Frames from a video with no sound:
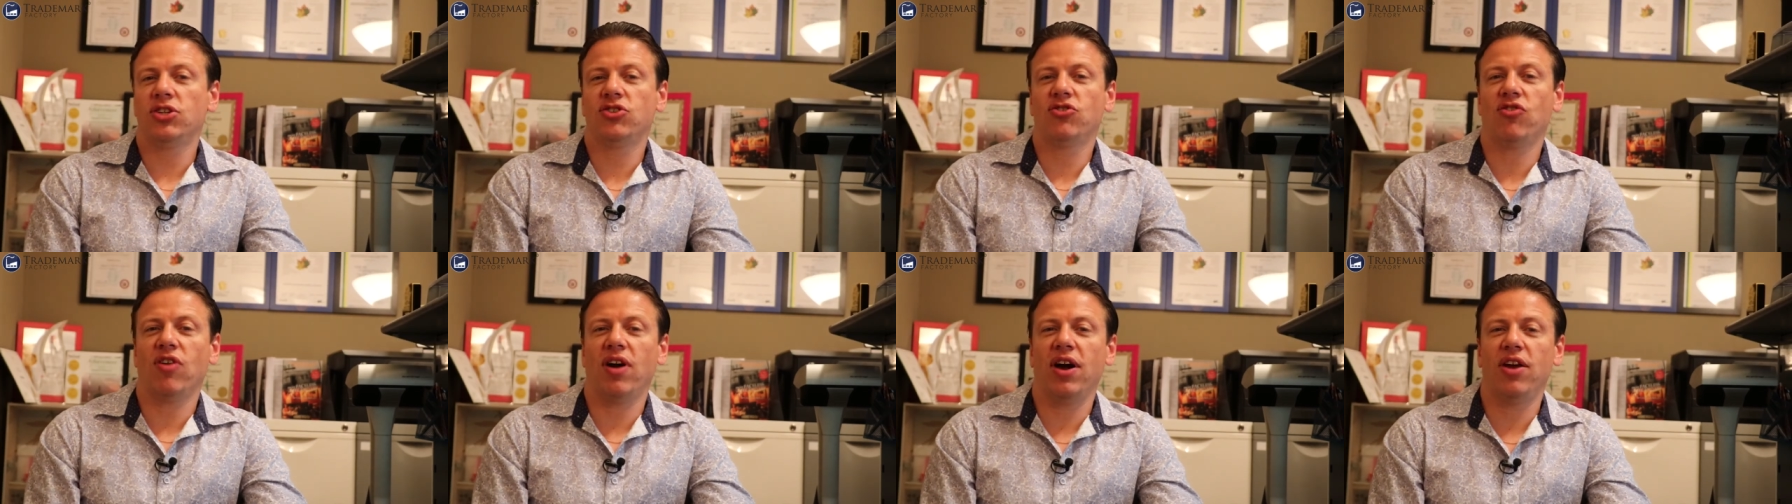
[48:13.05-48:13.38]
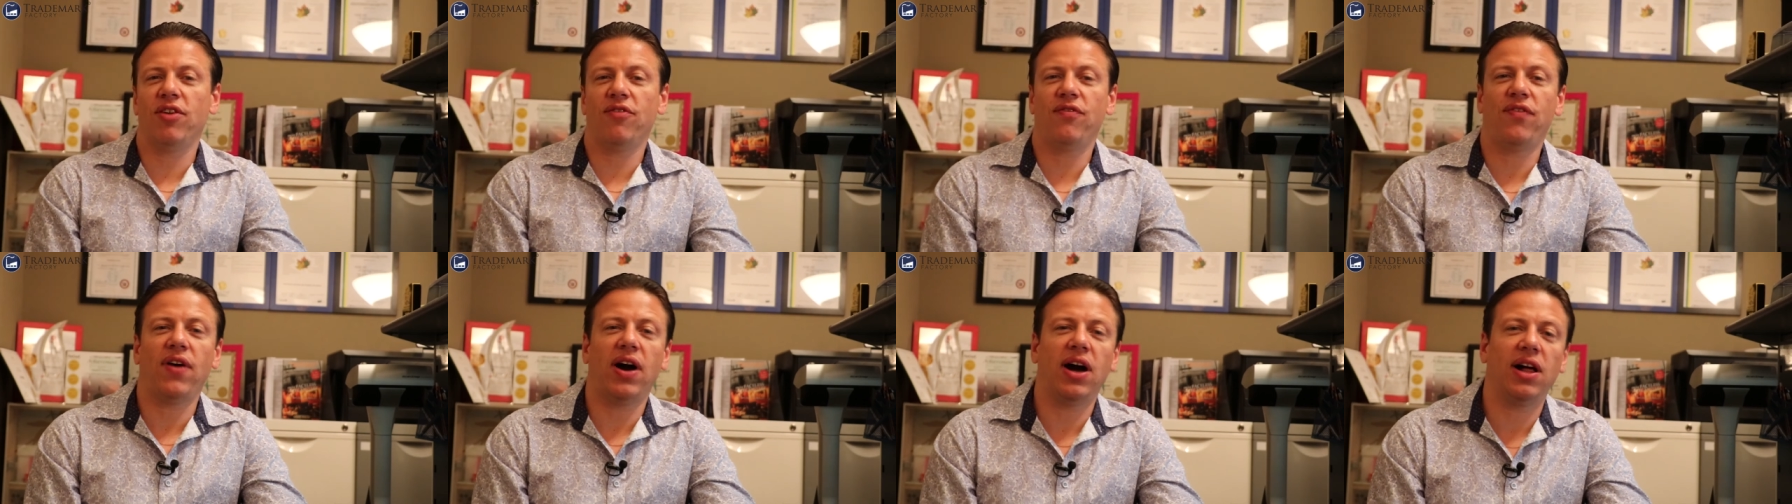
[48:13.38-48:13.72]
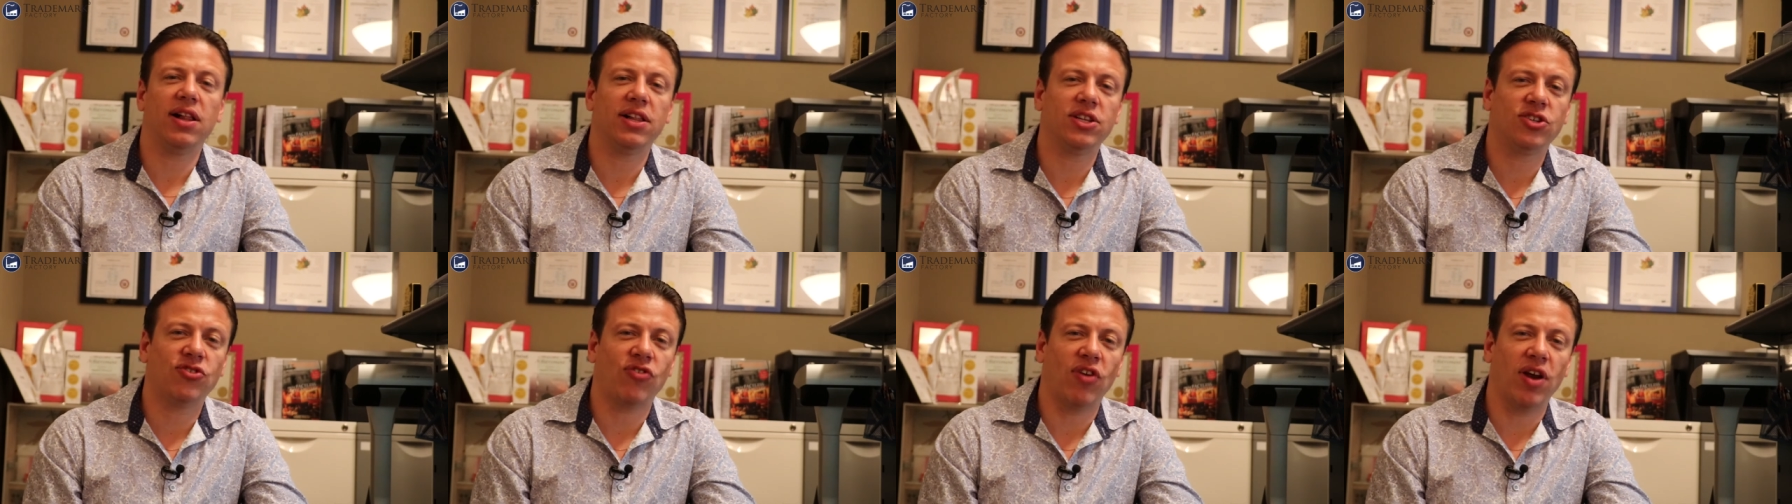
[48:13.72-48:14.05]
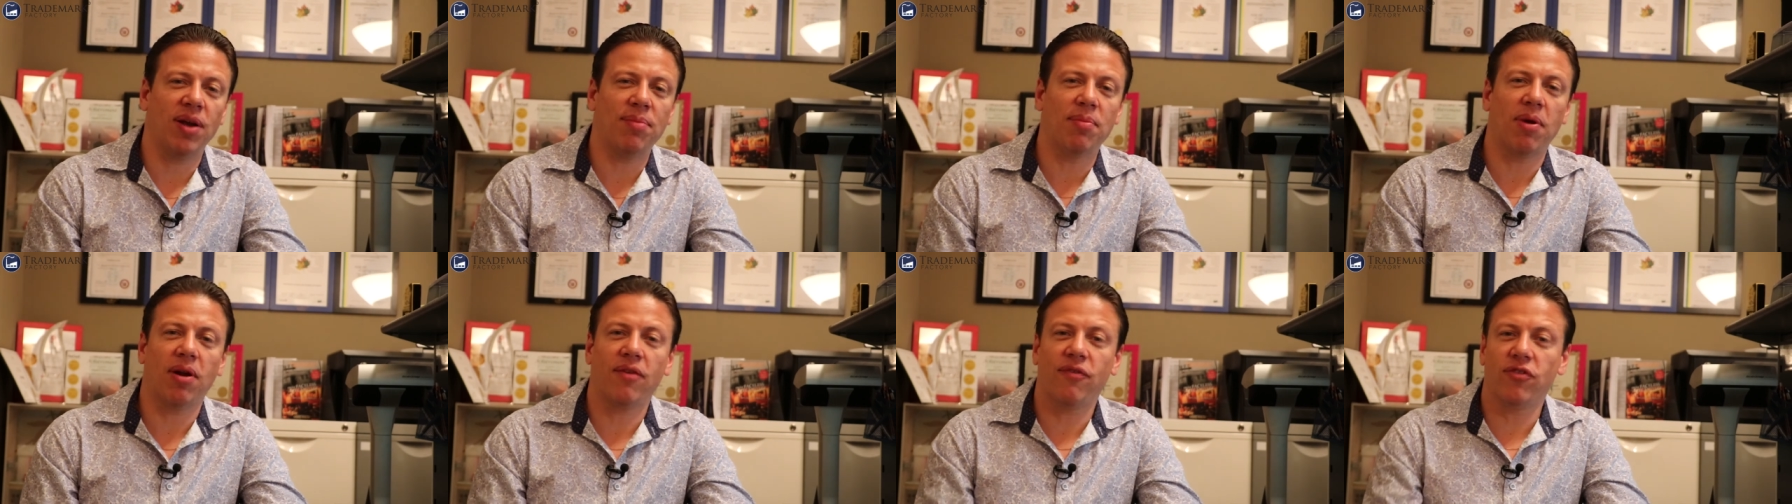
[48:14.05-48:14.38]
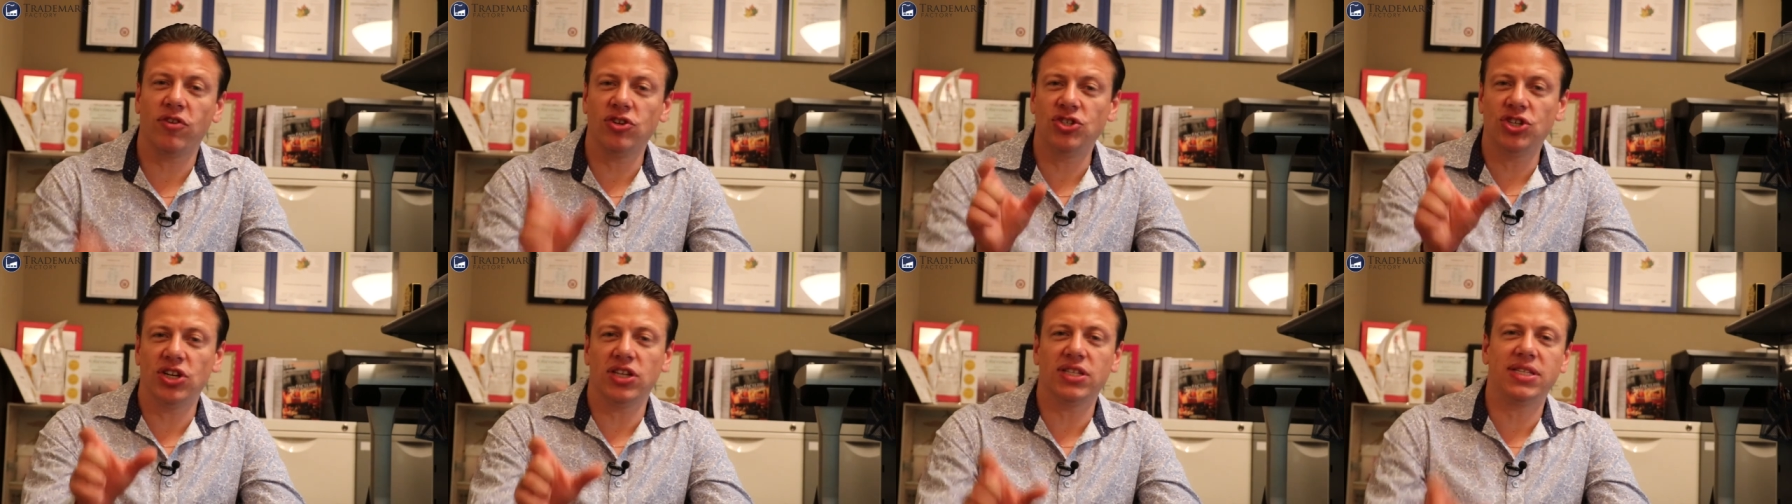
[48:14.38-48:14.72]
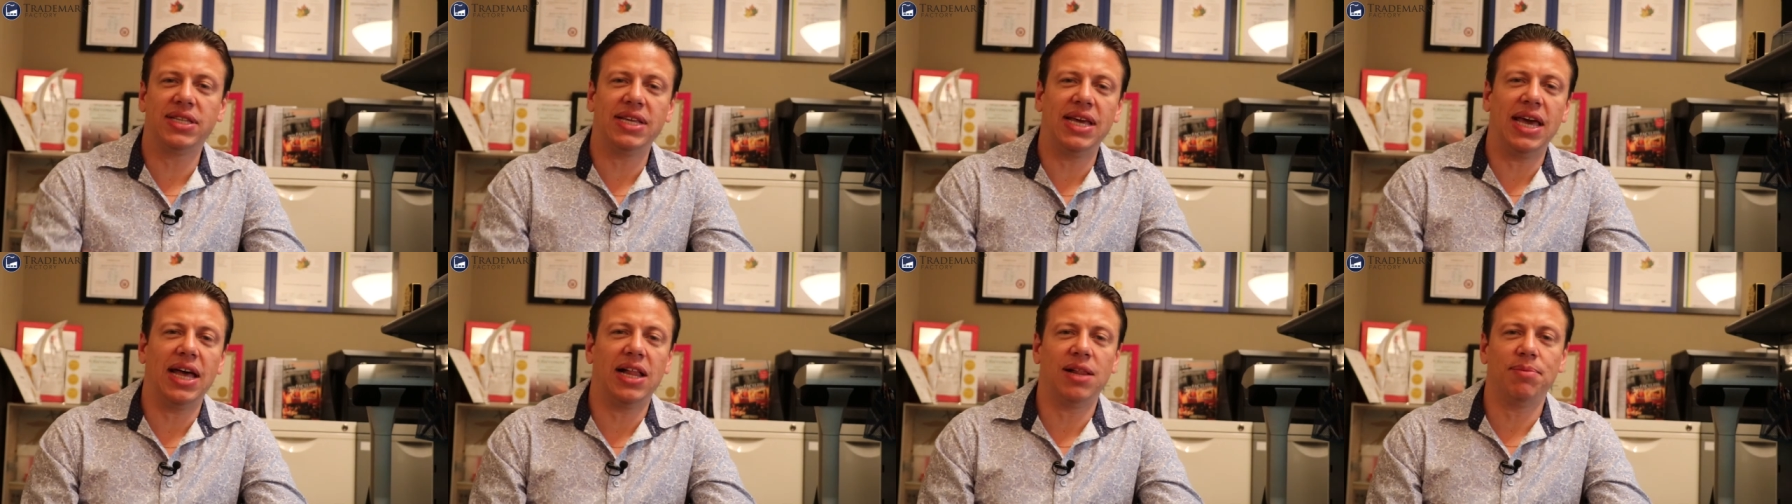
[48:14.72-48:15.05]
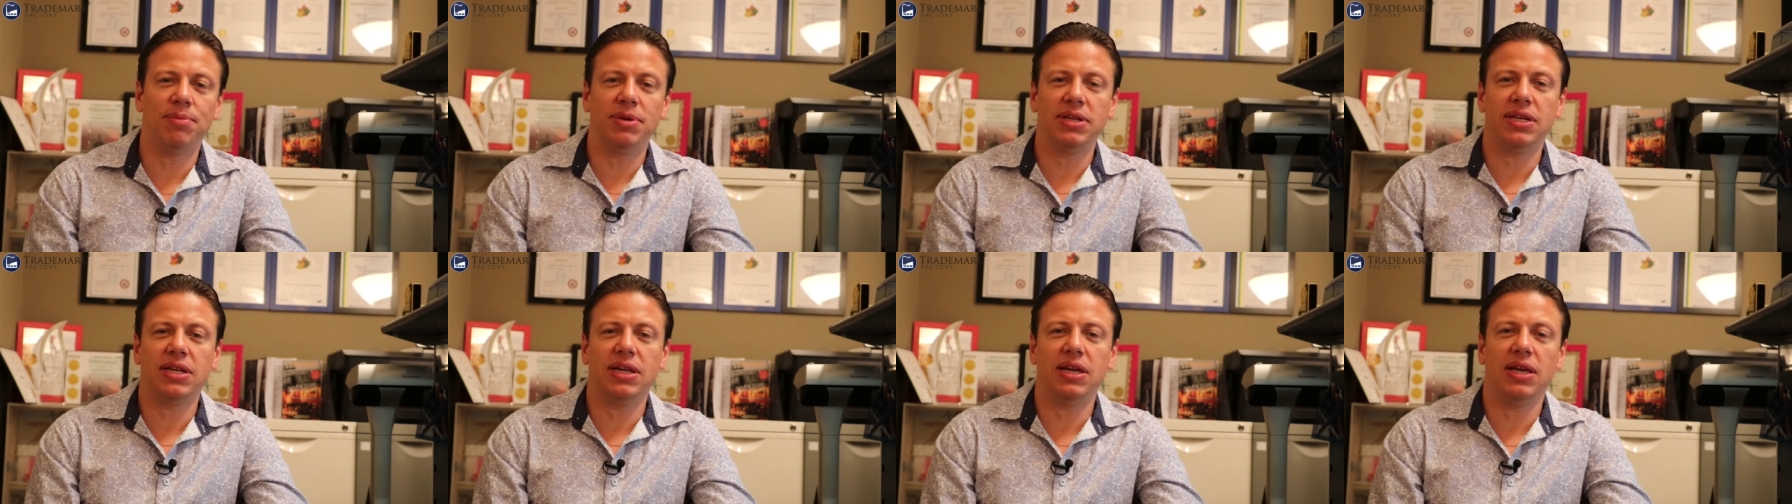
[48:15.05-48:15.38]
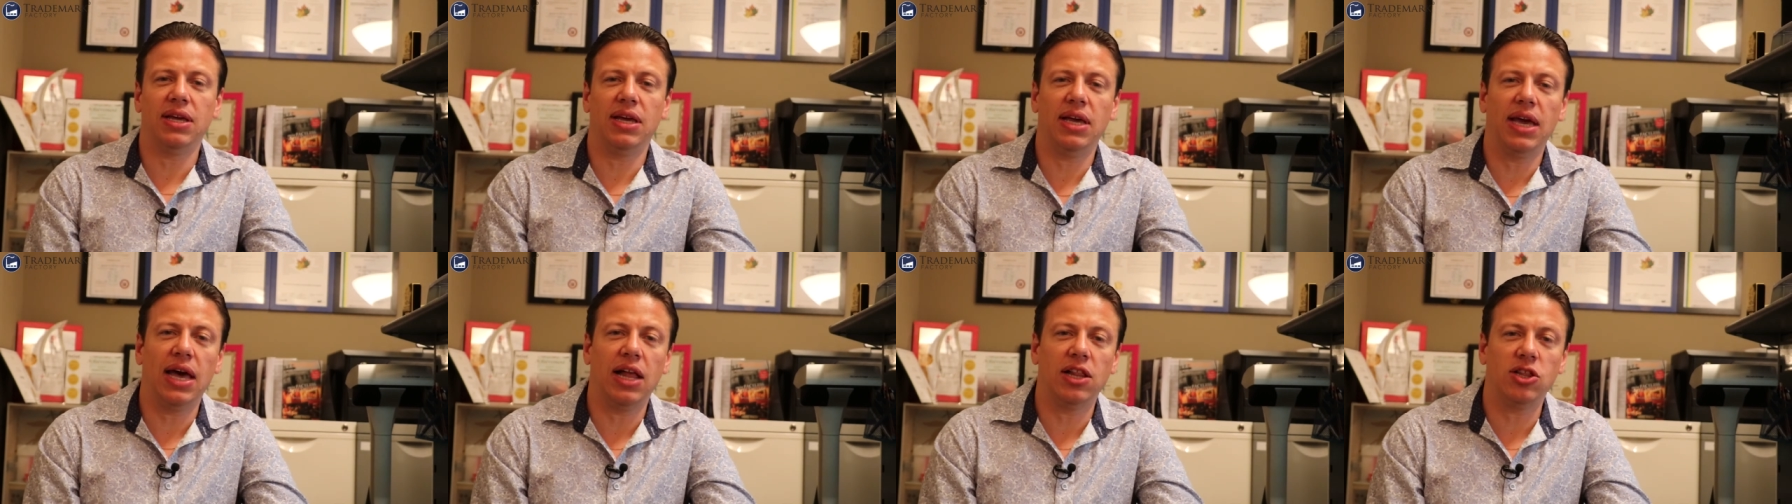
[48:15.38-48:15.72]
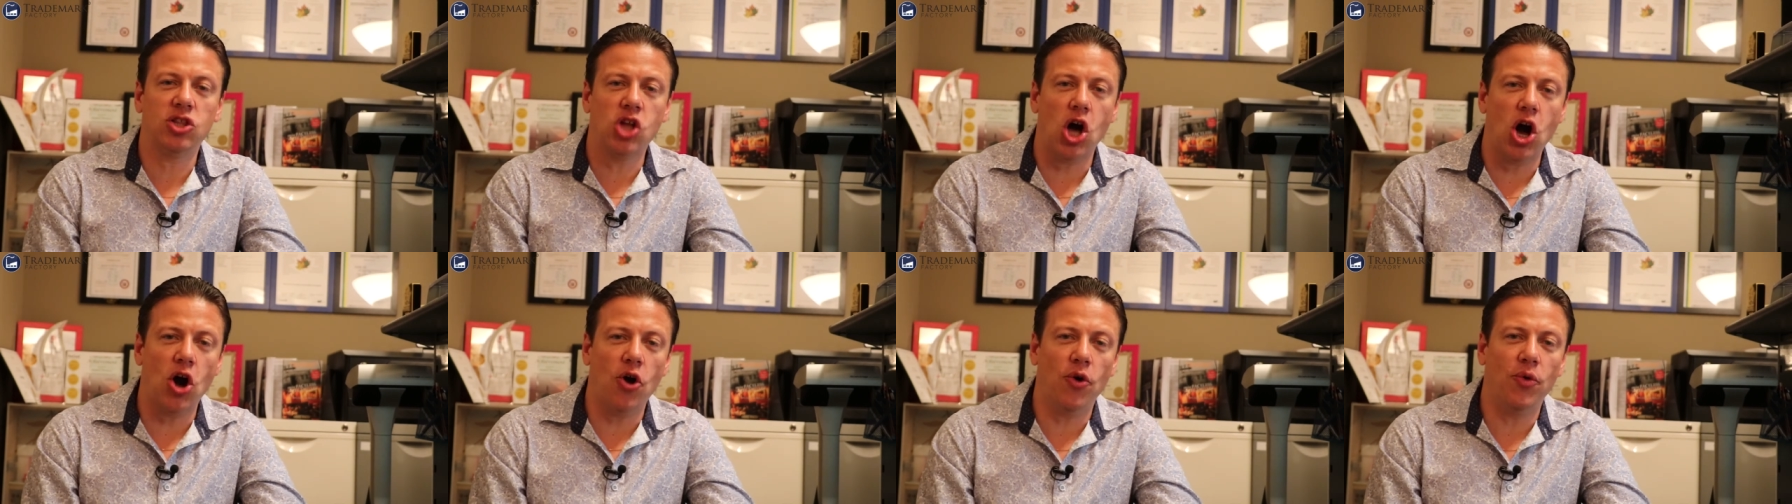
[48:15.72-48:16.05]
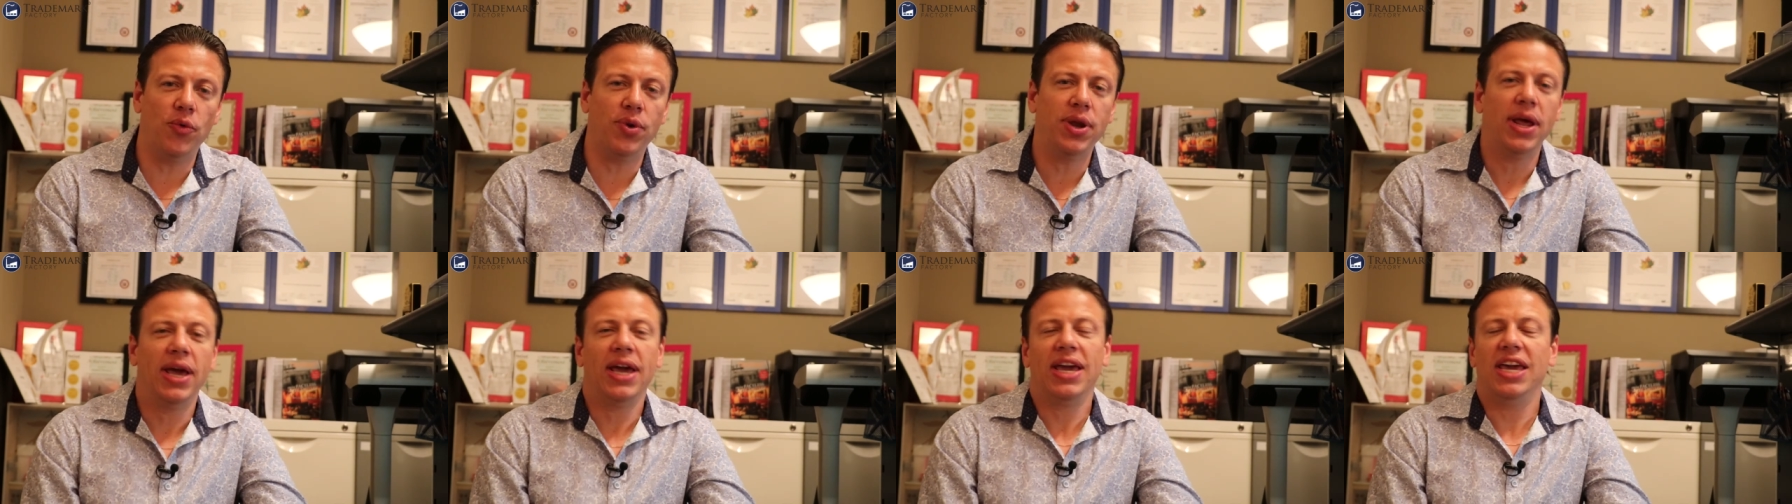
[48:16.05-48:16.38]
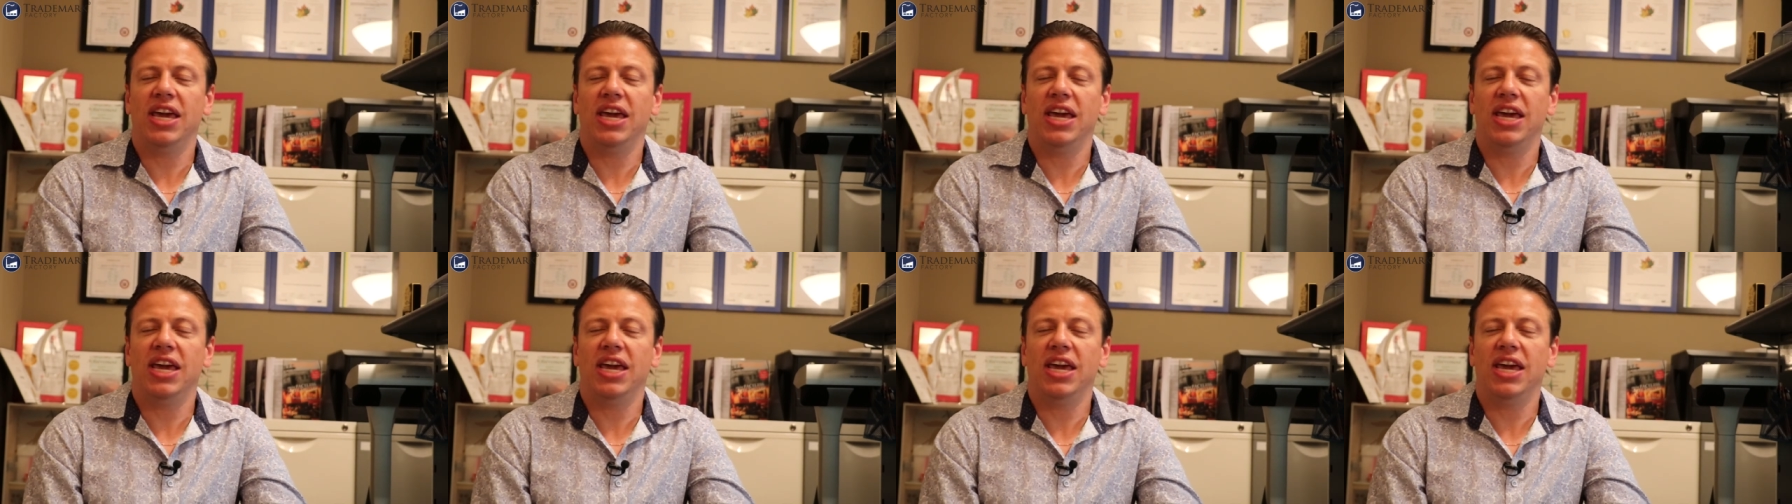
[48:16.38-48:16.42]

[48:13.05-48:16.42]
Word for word: try to file a trademark for just the element alone,